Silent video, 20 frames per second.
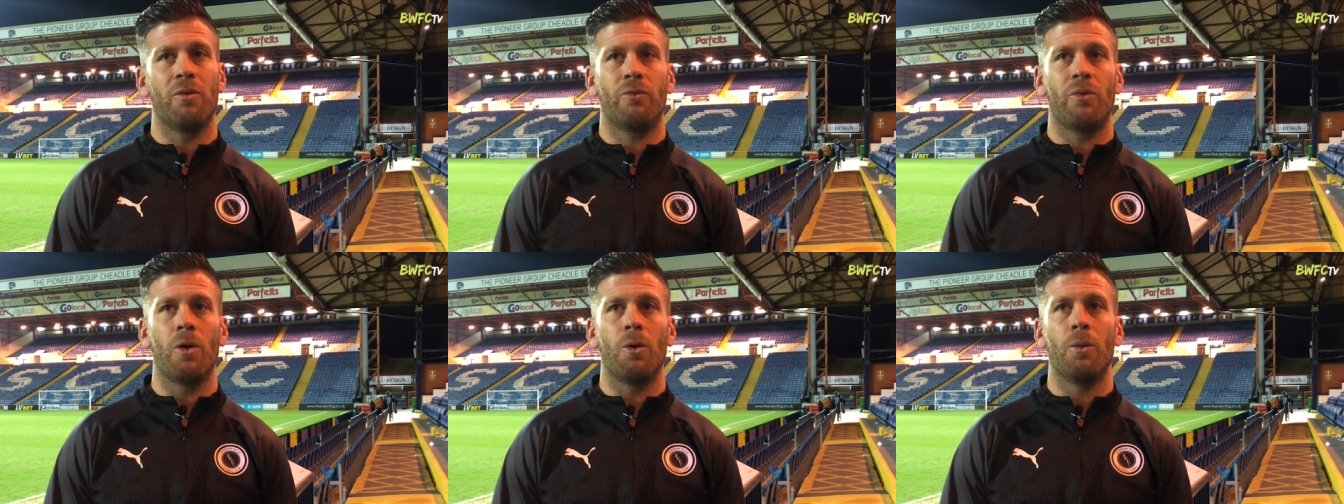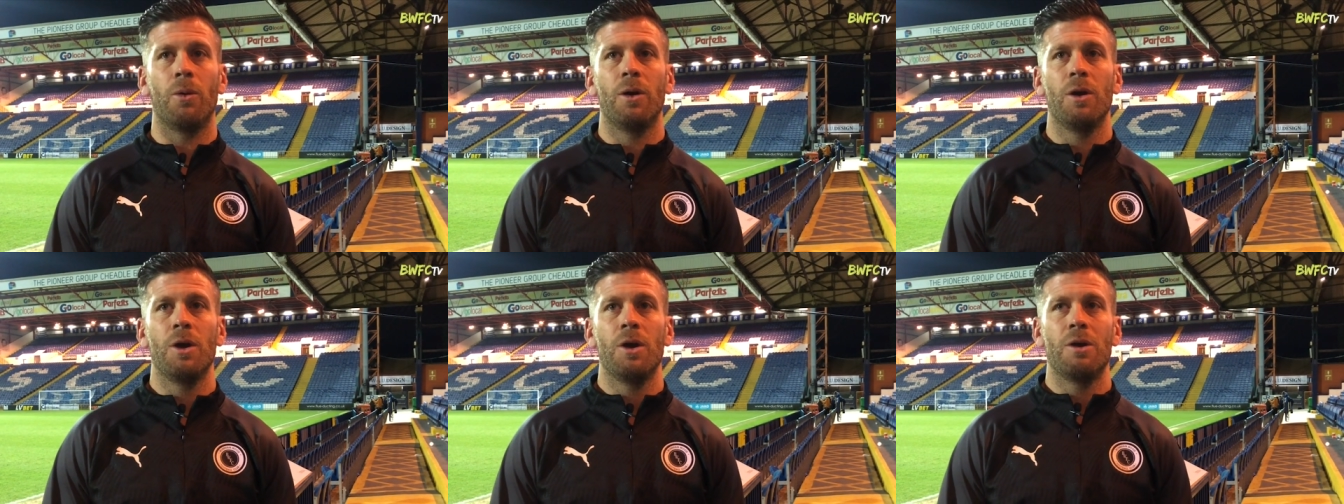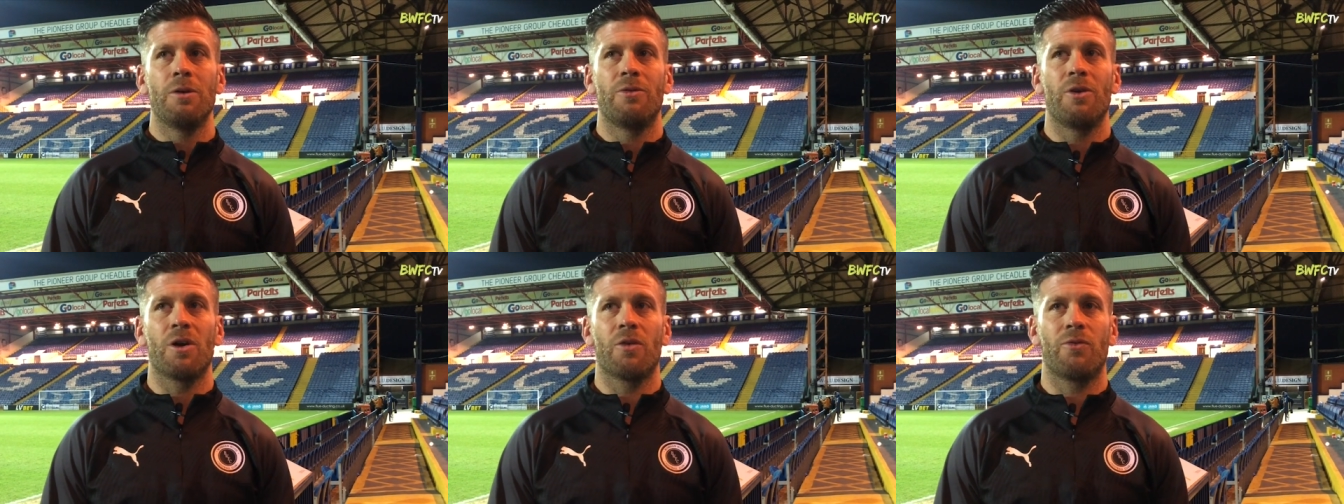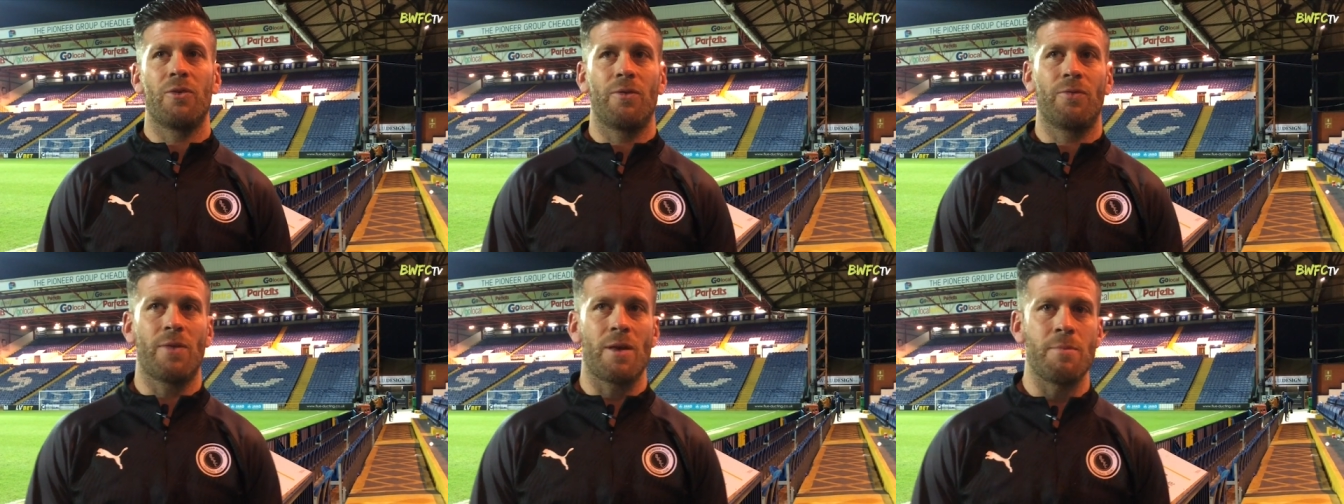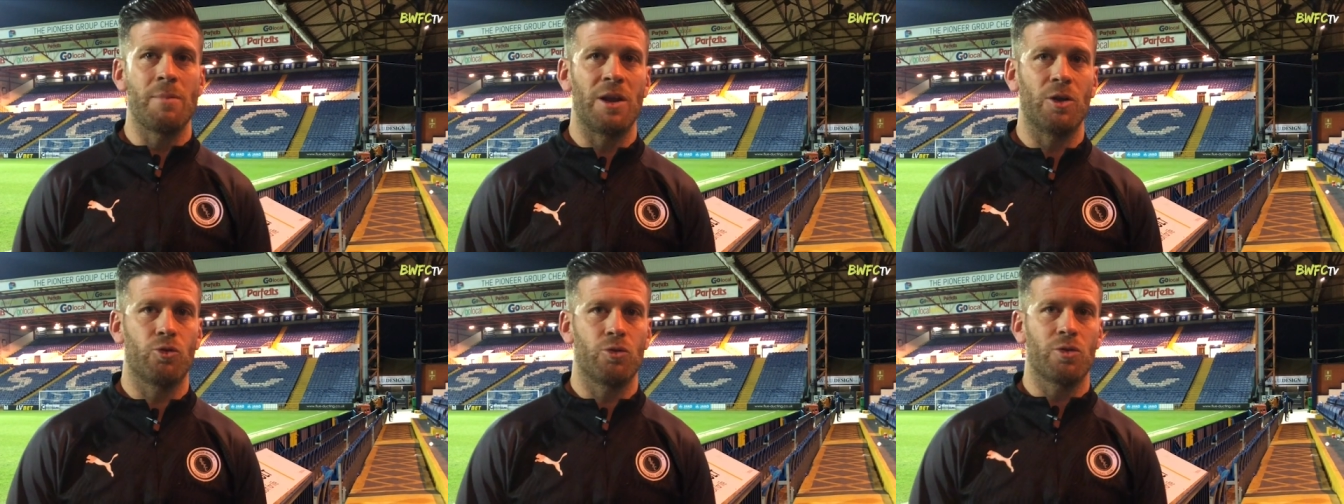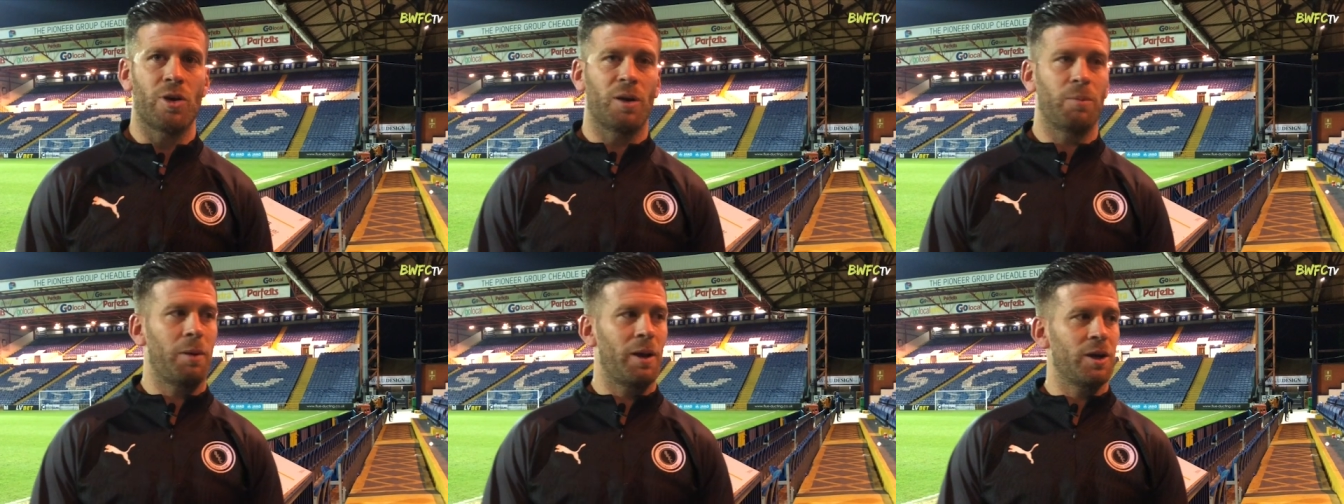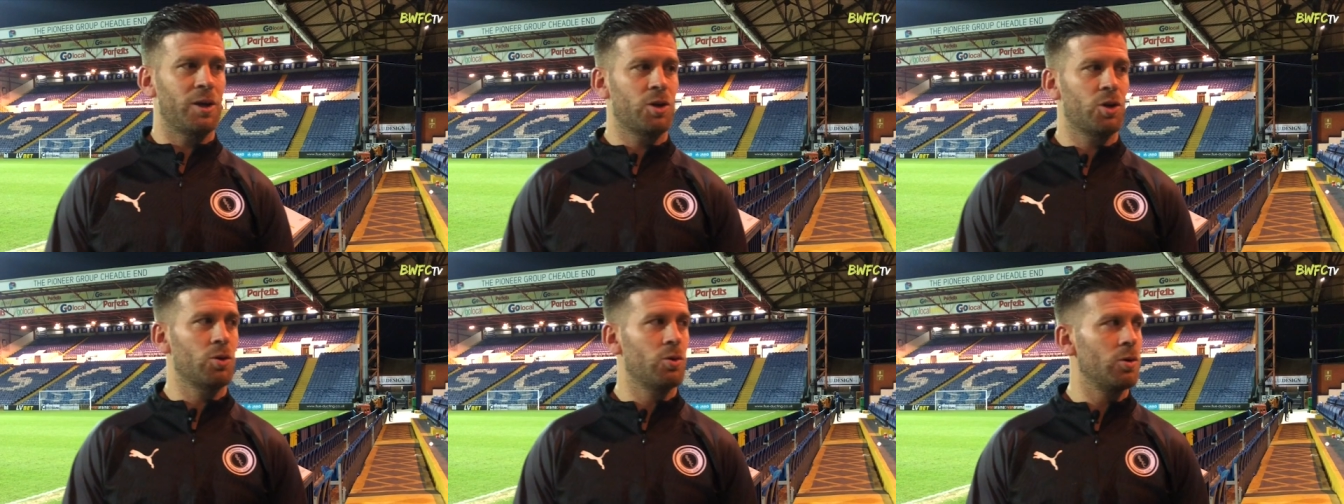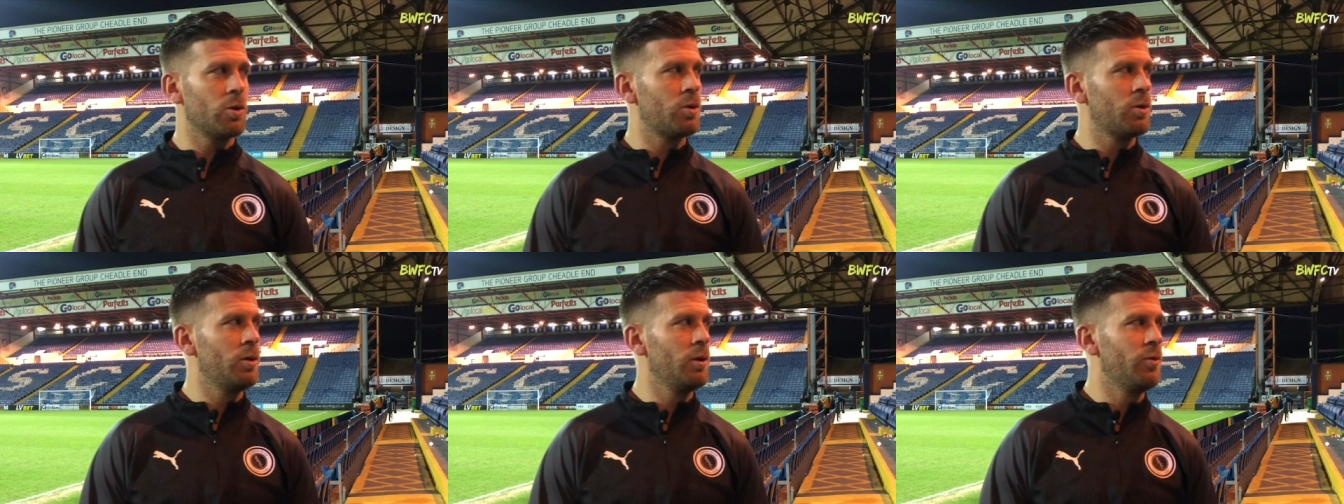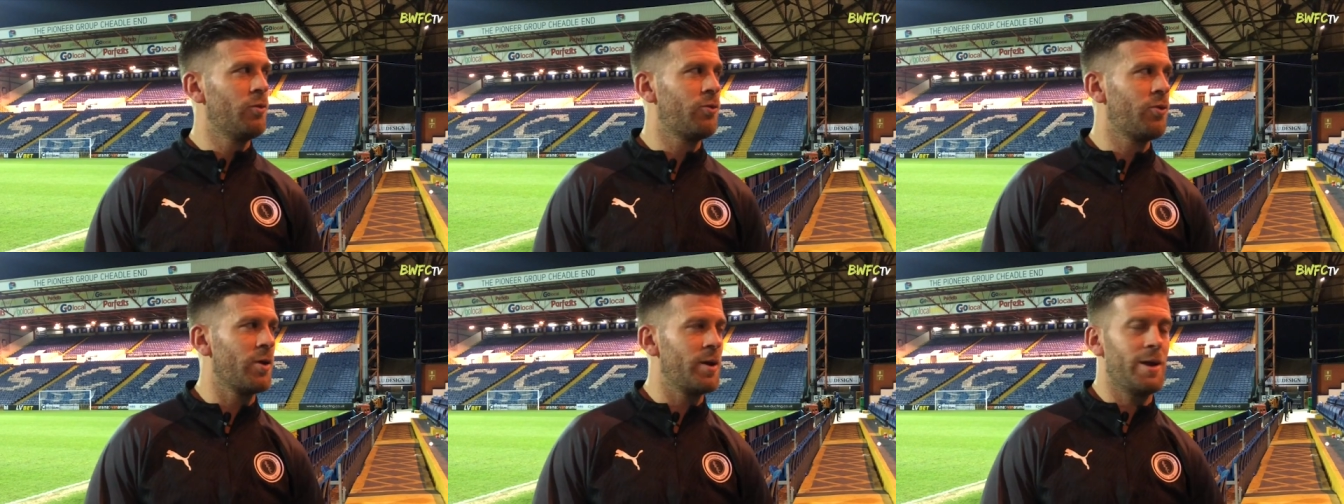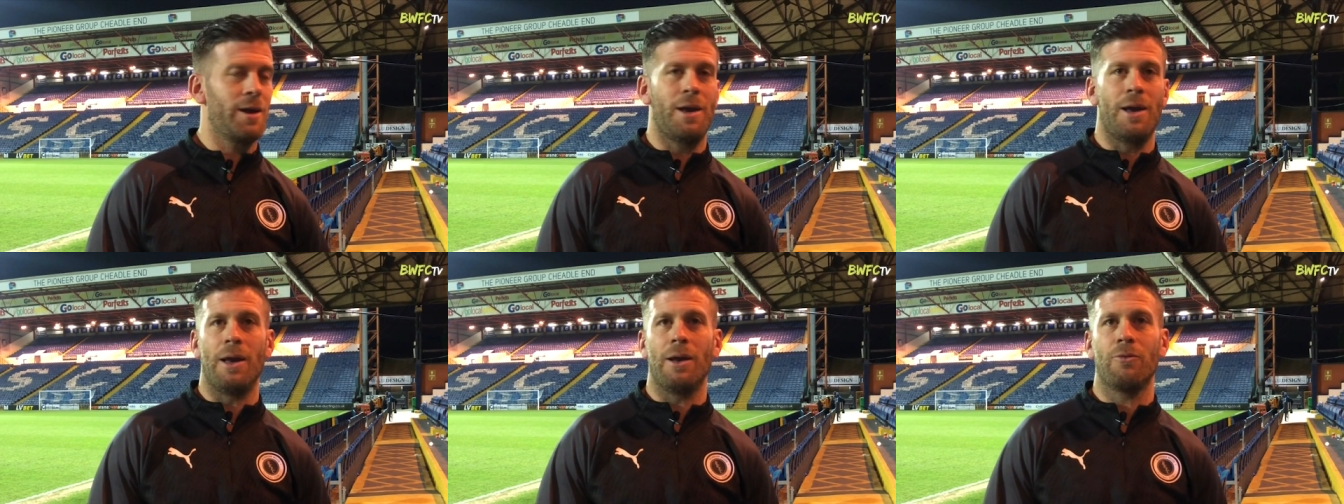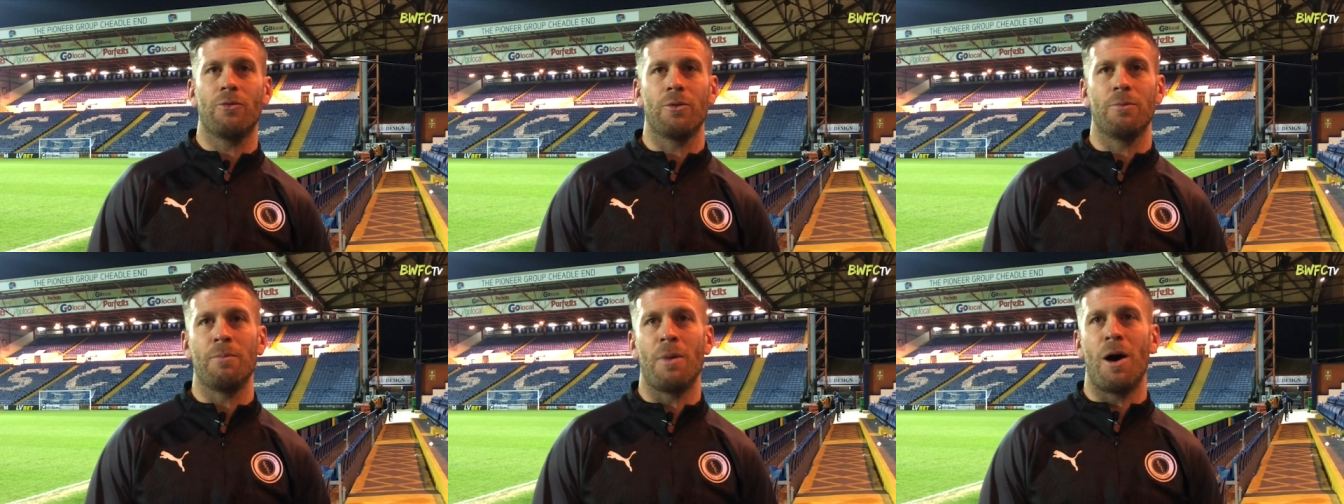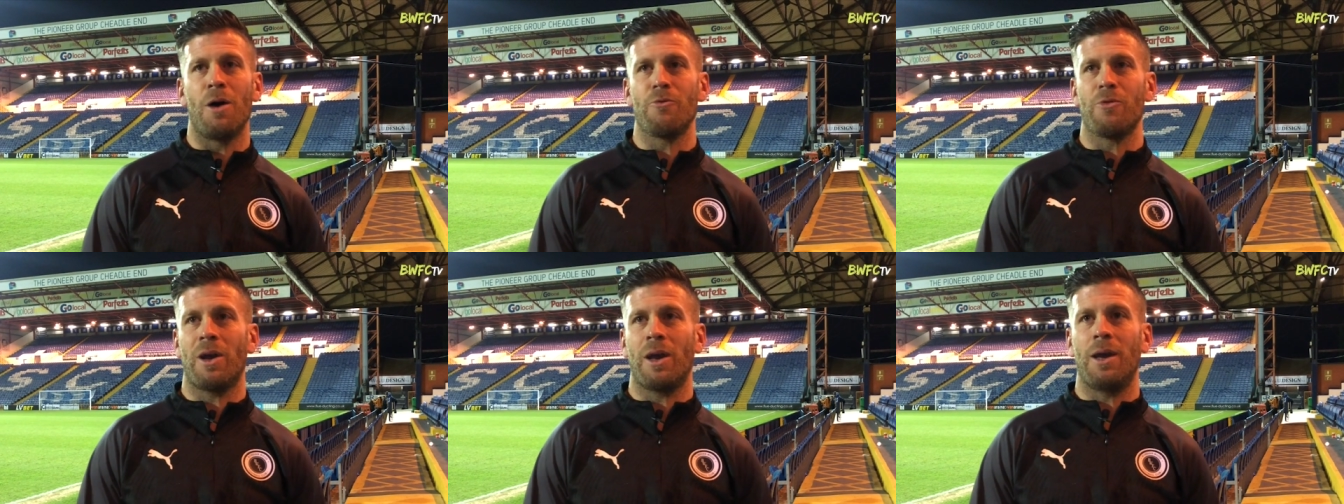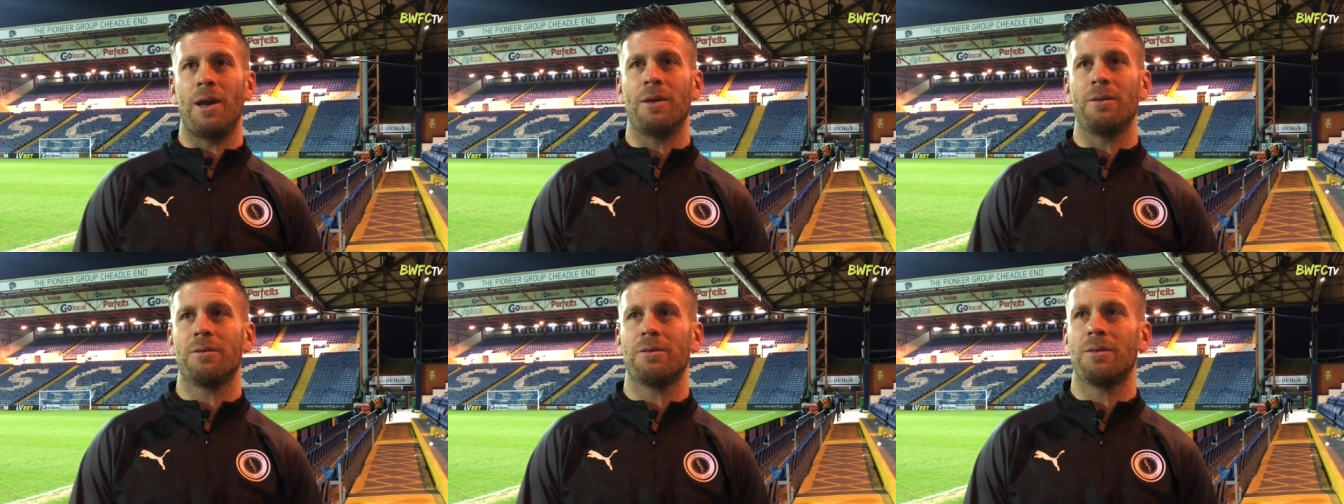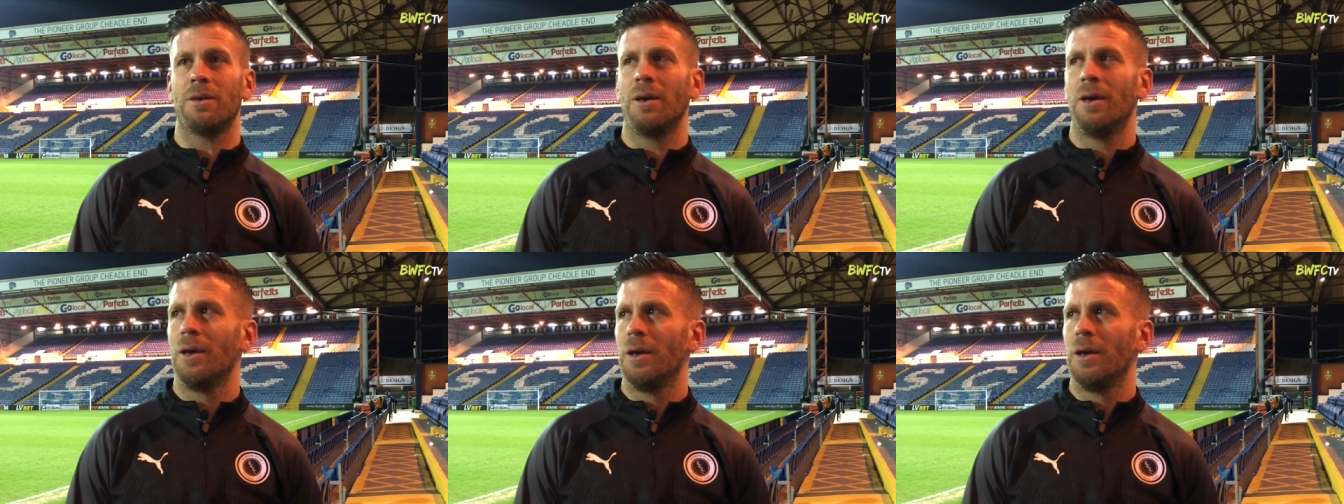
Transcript: I felt first 15 minutes we tried to play a short free kick from Mark Ricketts.